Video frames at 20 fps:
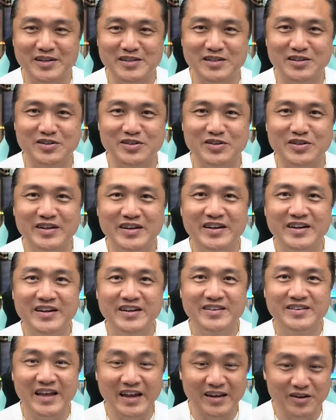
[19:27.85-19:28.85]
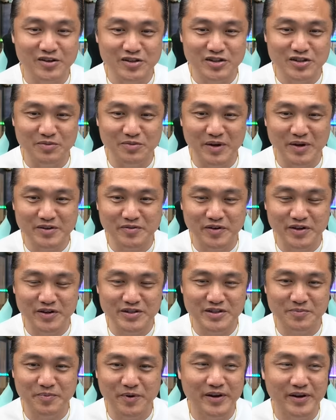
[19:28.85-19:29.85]
So thank you so much for your
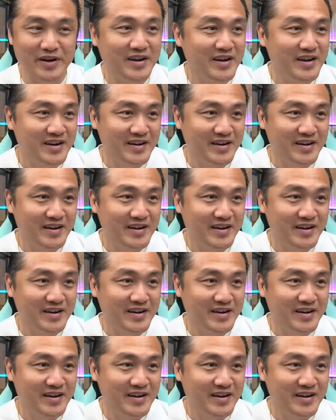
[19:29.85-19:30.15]
support.